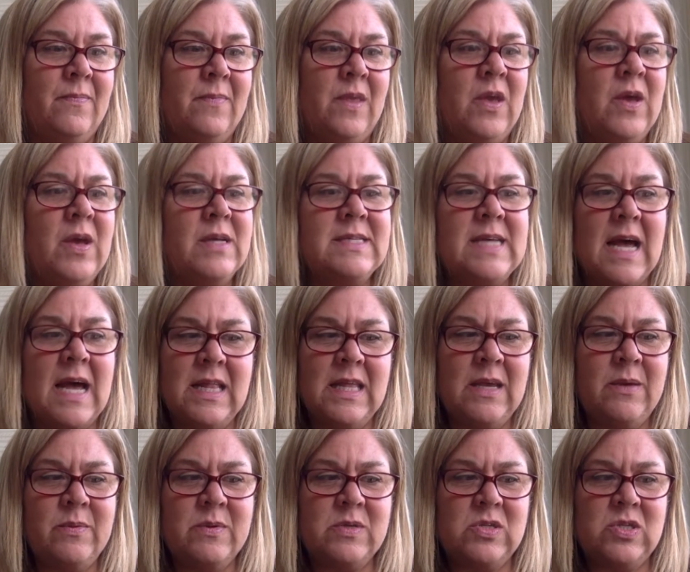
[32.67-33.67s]
You could tell
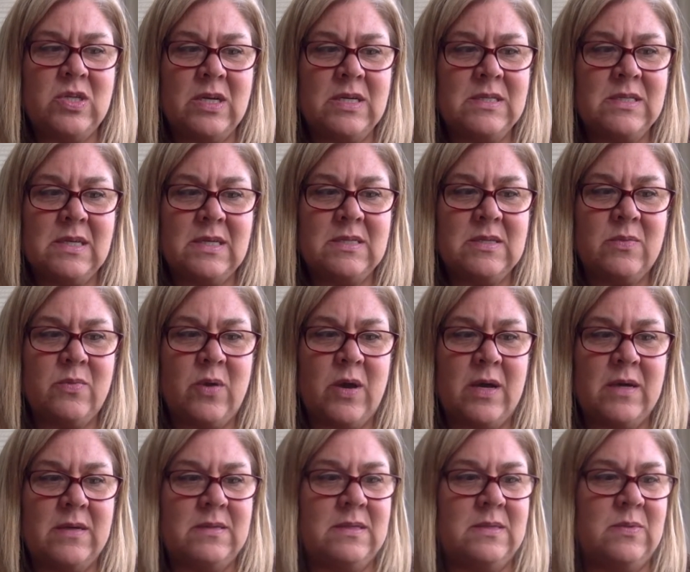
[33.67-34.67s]
he was just as
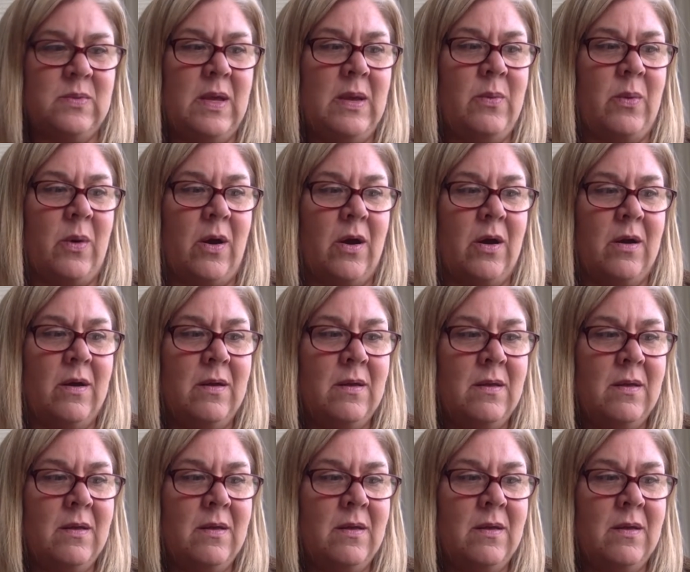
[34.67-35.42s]
surprised as we were.